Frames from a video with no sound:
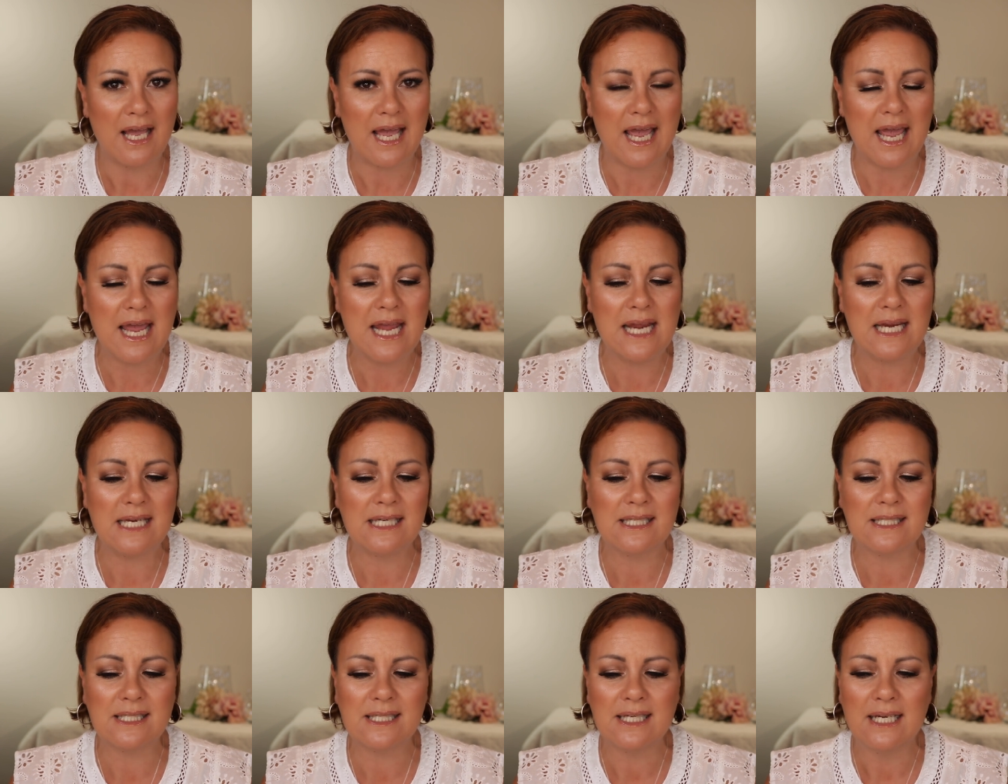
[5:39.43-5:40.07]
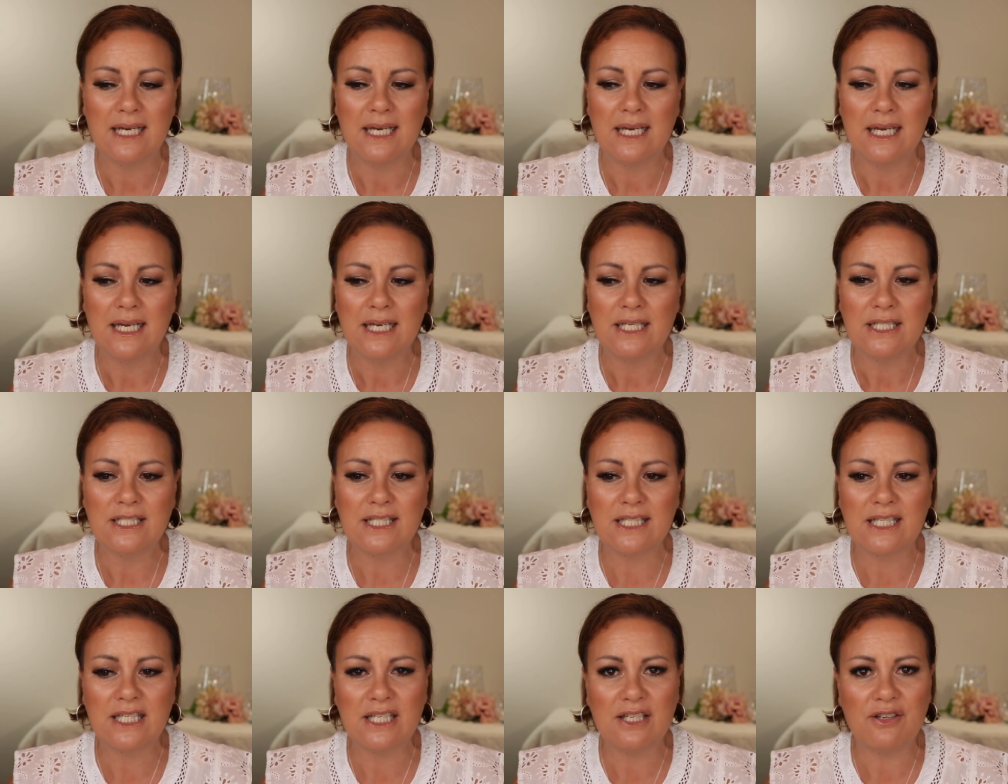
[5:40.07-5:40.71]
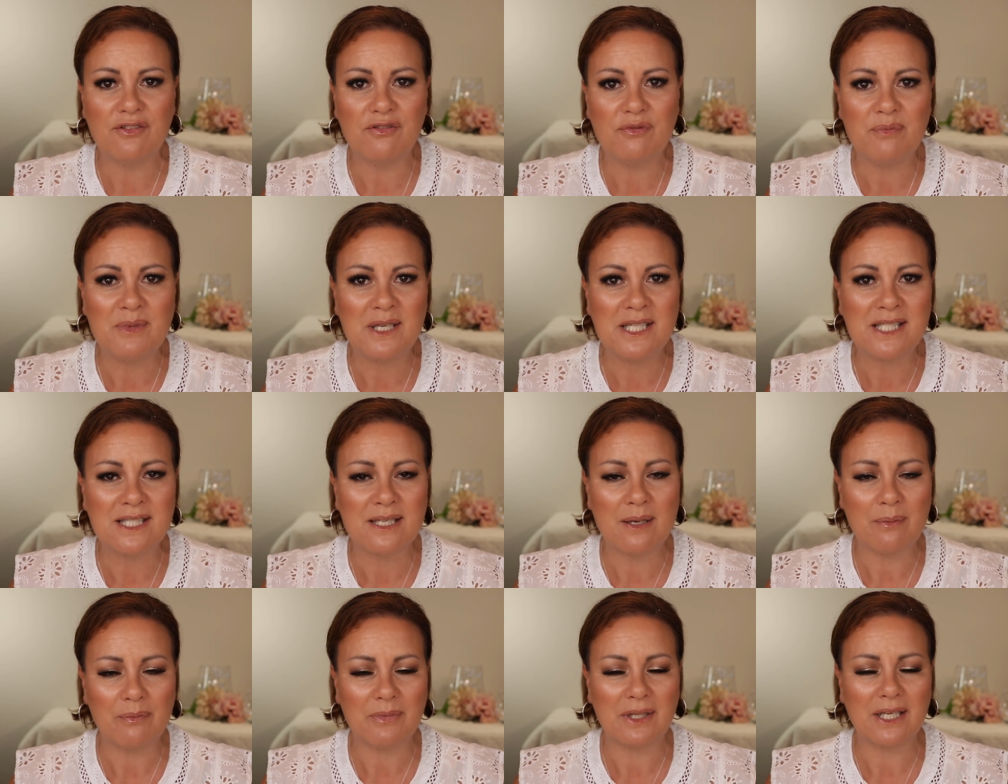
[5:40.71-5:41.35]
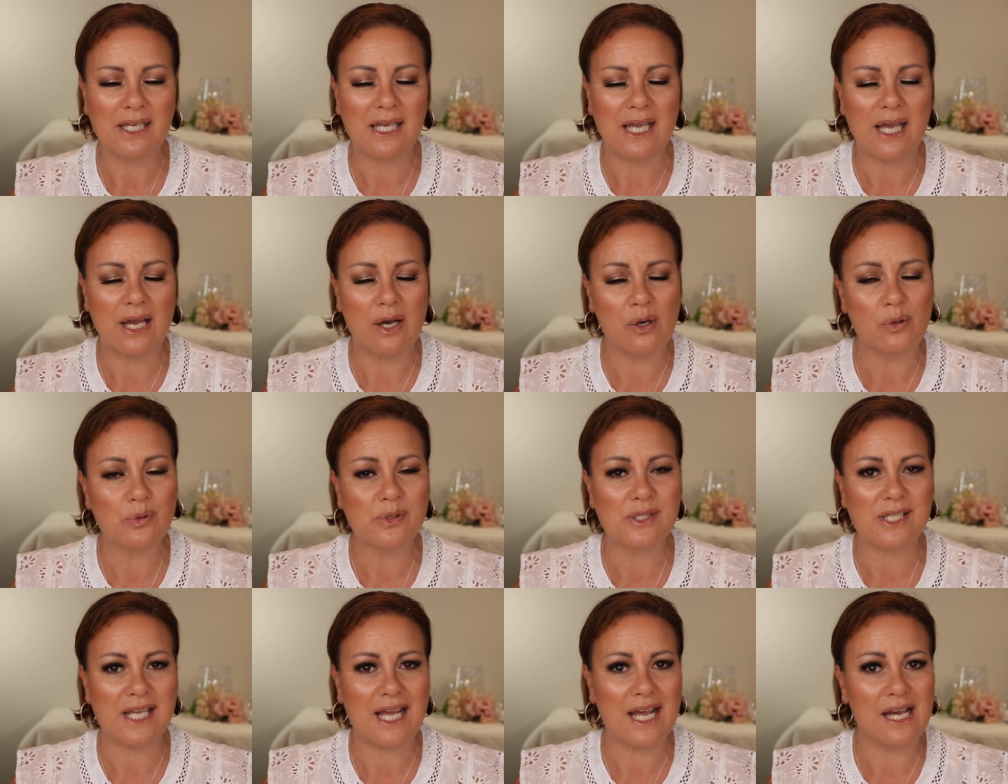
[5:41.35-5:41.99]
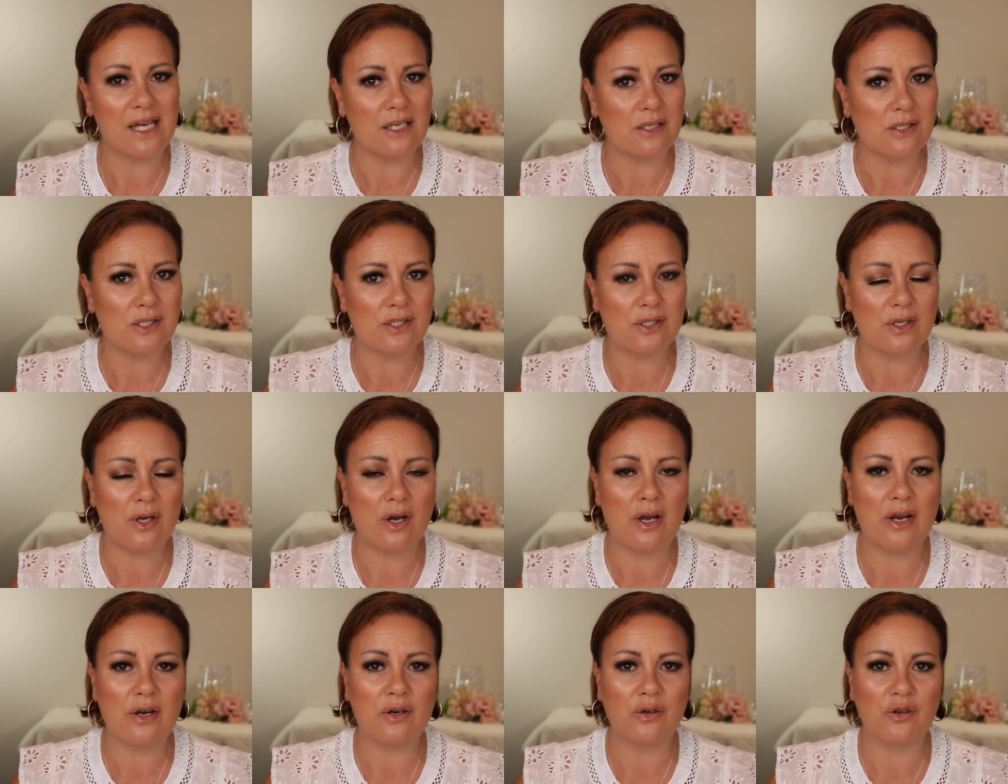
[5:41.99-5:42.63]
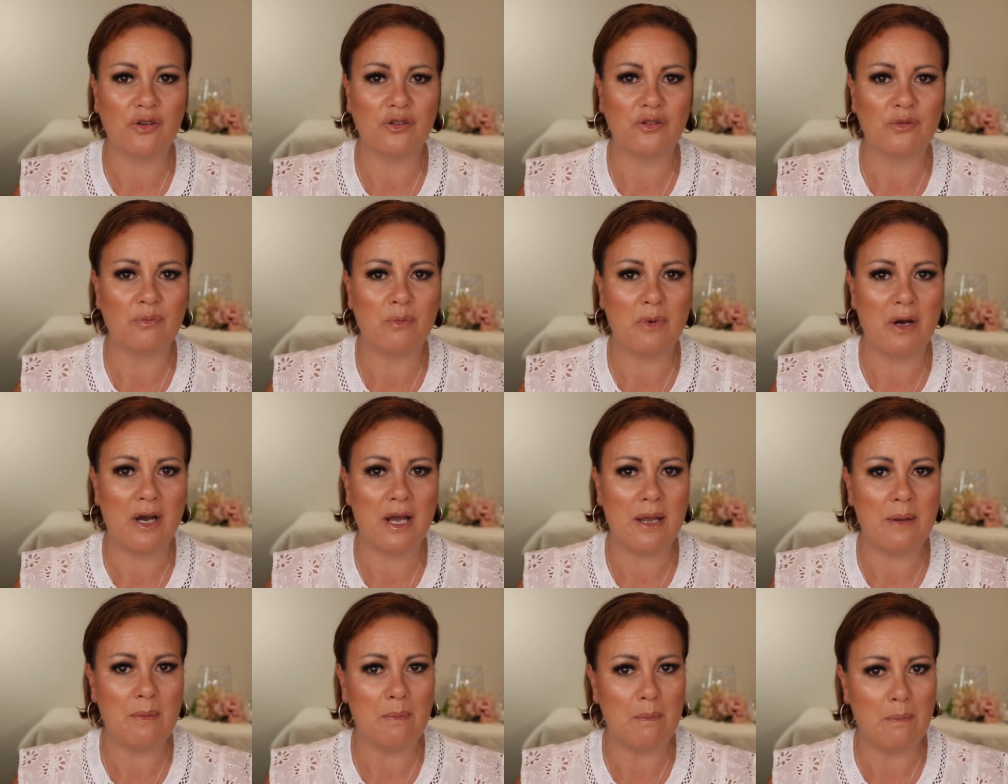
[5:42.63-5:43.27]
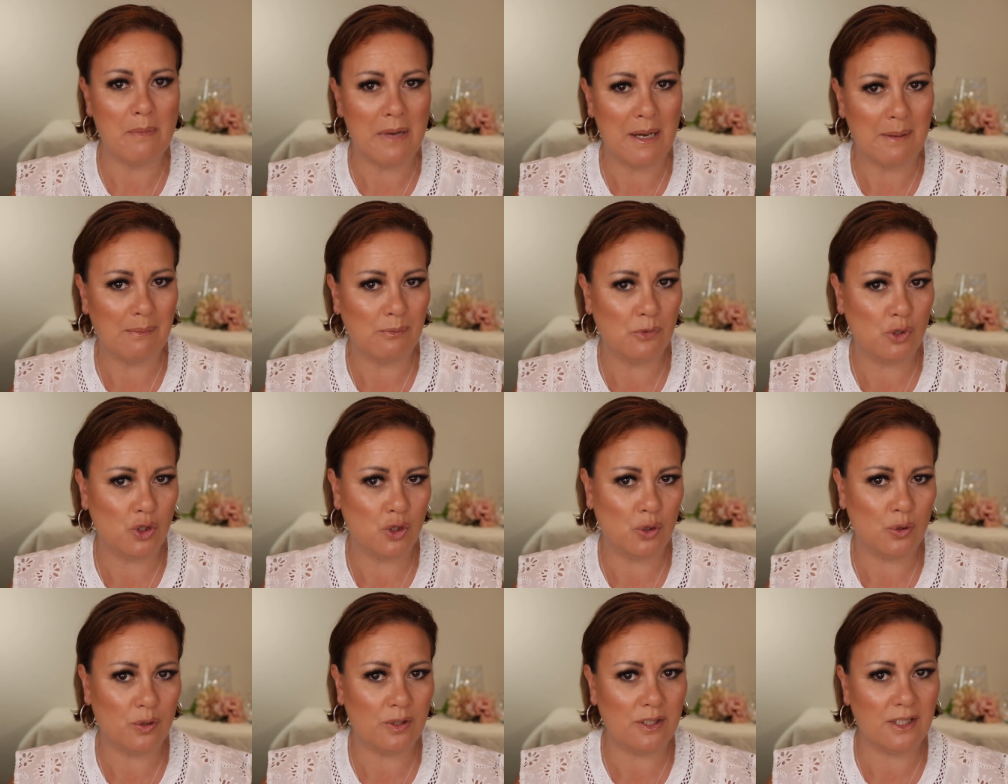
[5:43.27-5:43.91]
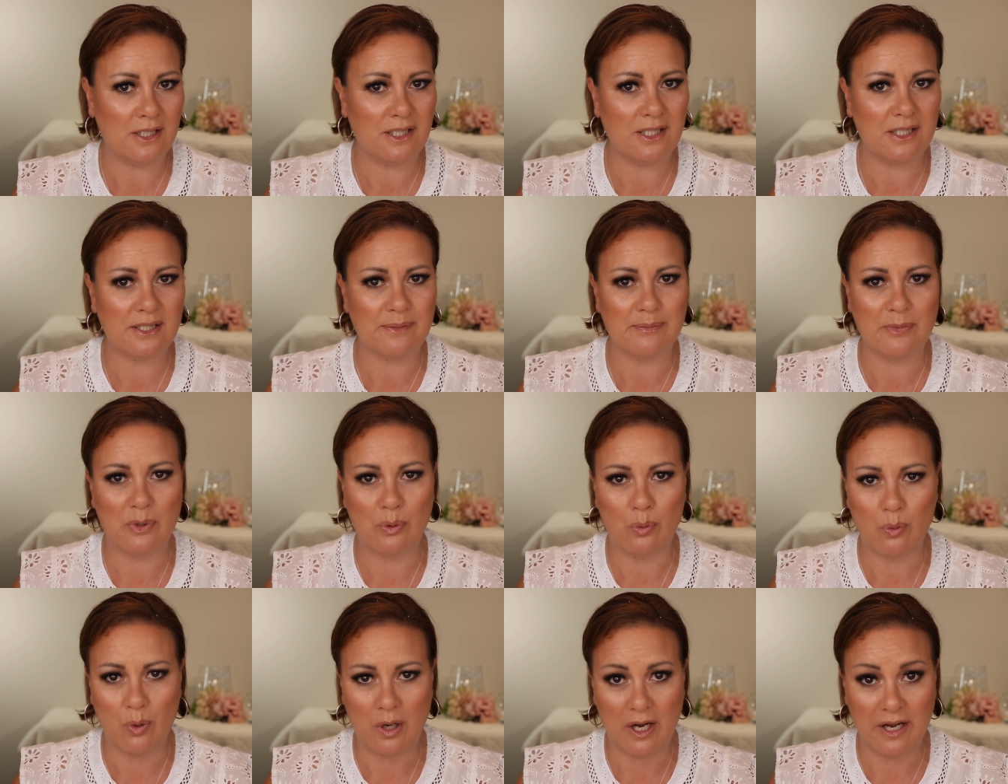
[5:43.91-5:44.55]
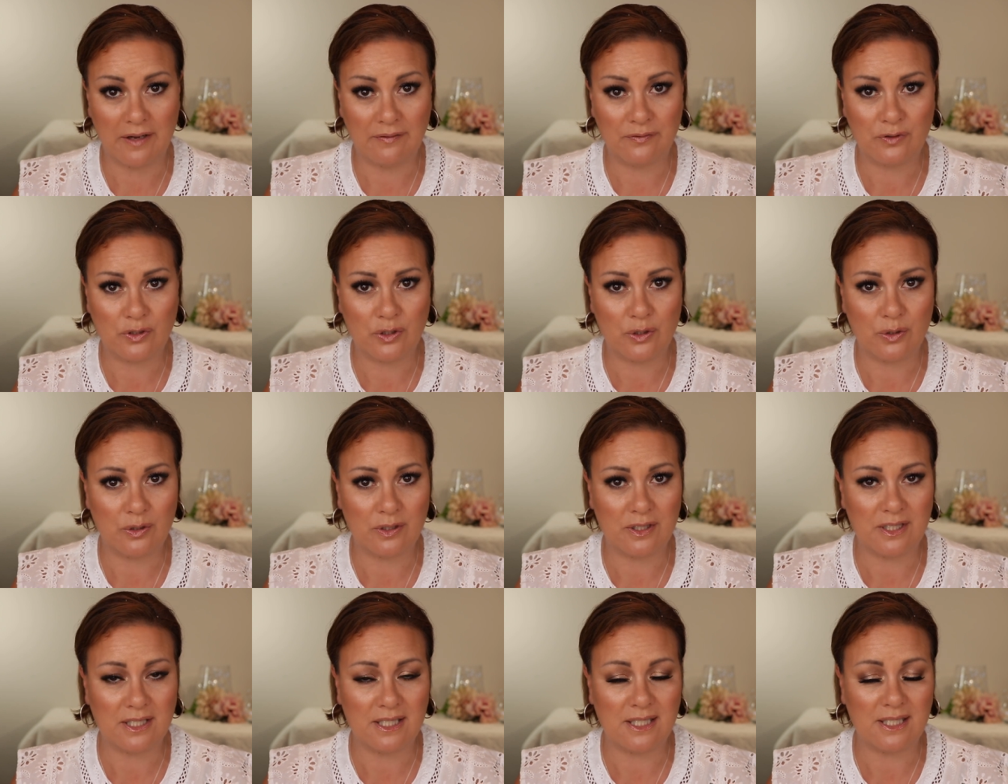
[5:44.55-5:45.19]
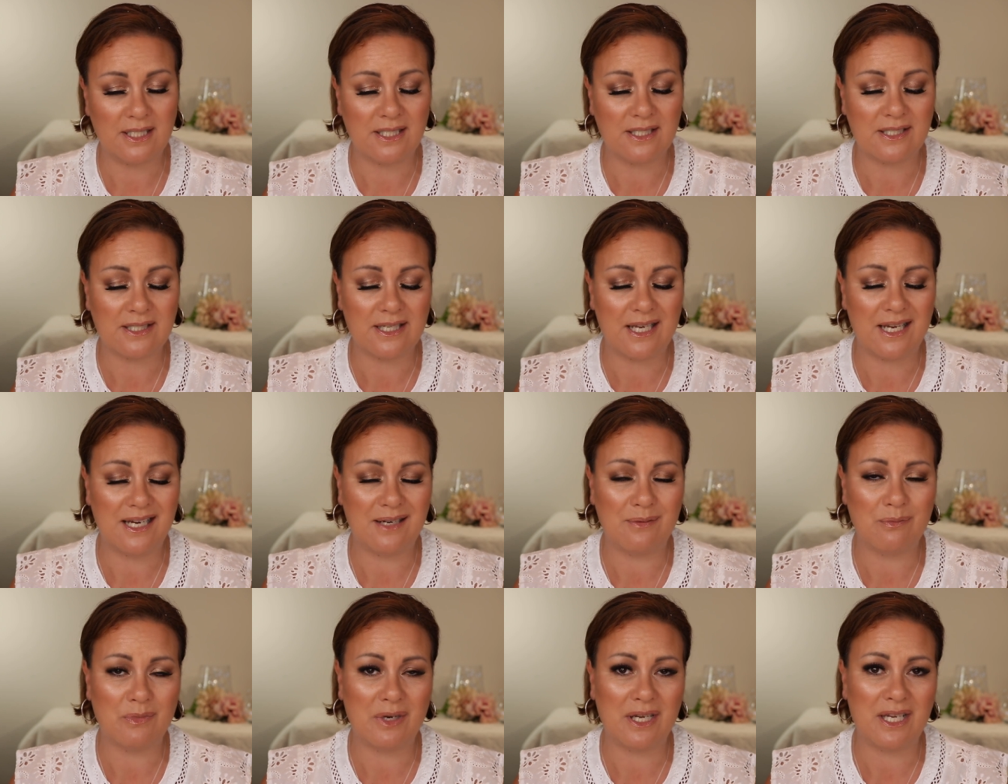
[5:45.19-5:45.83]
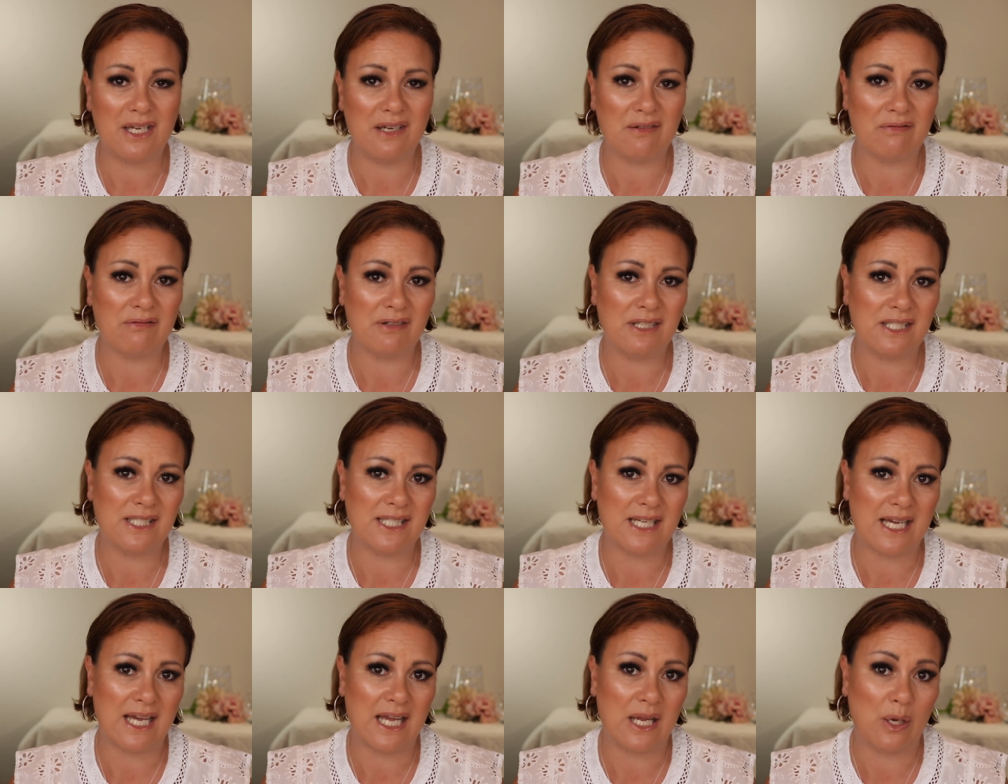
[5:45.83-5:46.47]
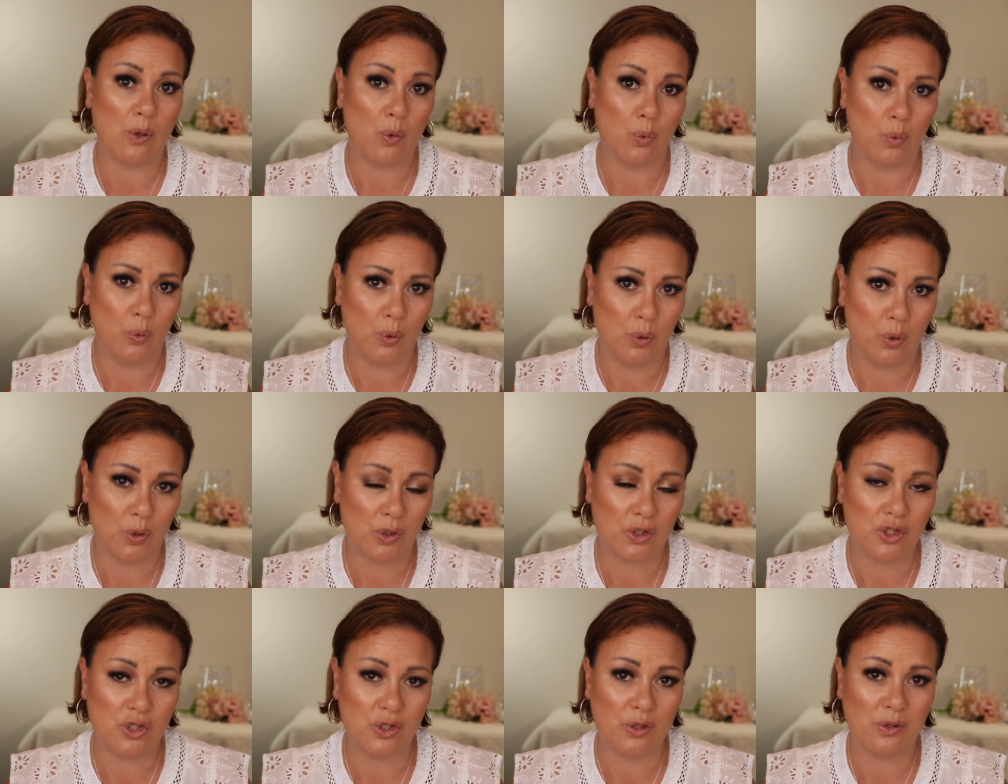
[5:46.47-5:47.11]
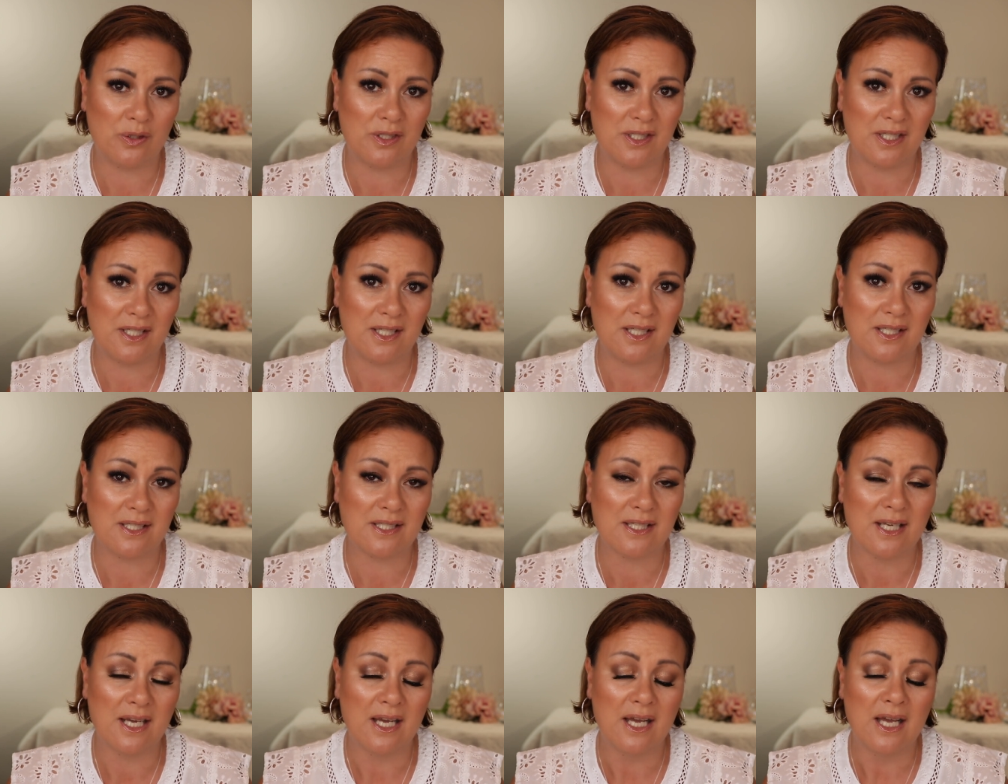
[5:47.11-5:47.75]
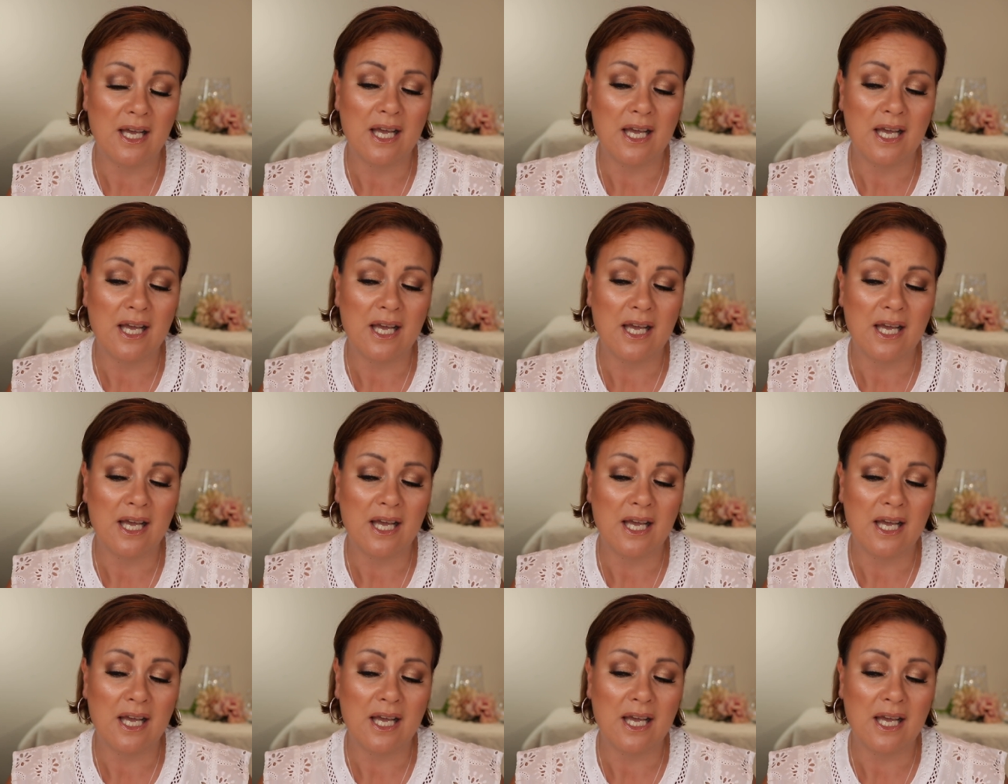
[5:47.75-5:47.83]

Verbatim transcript: and to give me something else outside of my mum duties, my wife duties, and my everyday work duties.